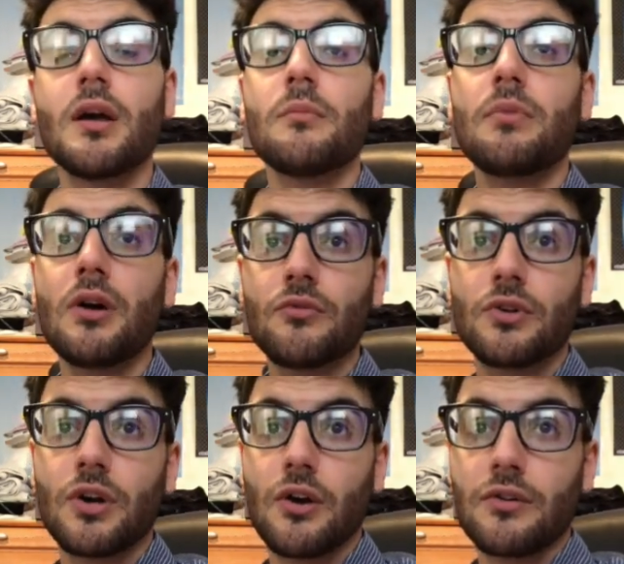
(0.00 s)
But
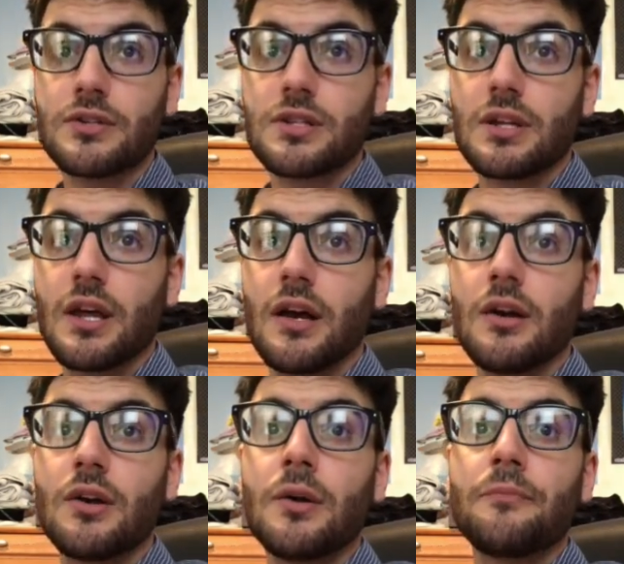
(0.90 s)
regardless of that,
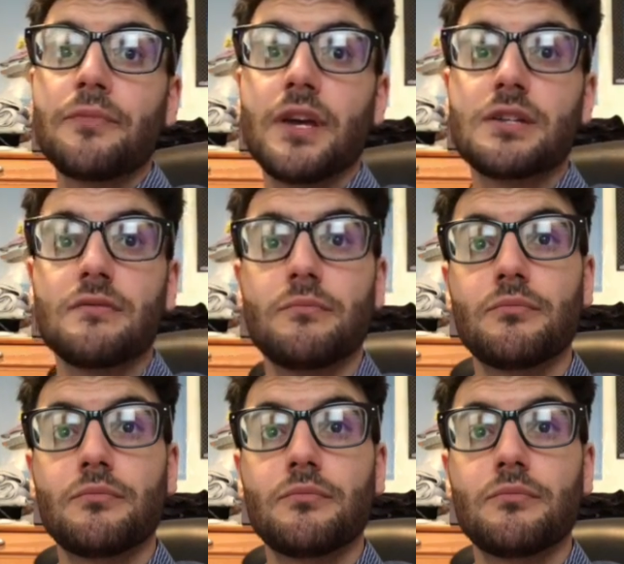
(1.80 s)
it's a